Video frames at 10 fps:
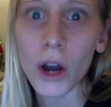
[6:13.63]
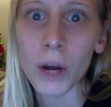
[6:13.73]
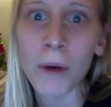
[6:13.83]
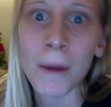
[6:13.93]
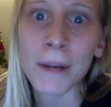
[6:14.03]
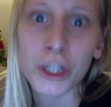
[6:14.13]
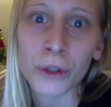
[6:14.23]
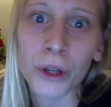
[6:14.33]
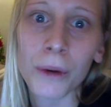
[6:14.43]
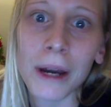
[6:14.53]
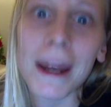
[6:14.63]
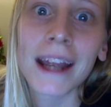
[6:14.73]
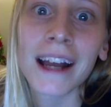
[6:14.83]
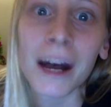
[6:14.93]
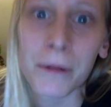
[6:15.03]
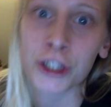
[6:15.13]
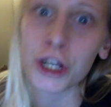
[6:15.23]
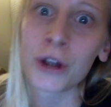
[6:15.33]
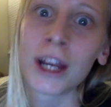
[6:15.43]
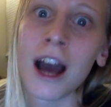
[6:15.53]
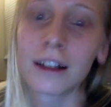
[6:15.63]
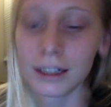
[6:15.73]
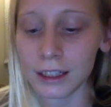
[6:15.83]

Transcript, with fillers: I don't want my children to wear makeup. They're so young.